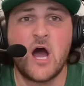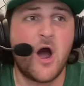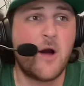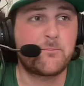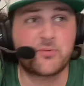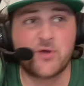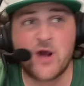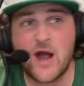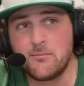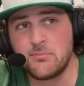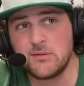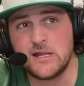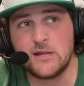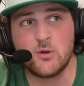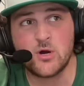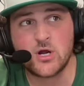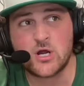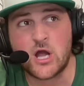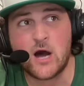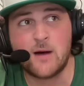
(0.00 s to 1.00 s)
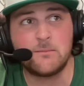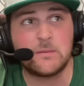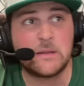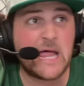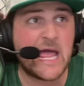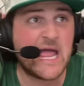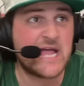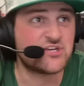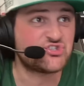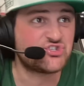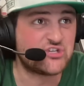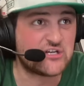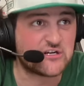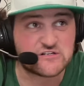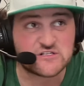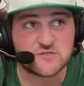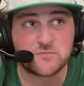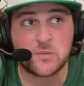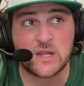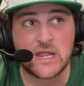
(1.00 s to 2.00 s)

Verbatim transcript: I'll probably look up last year's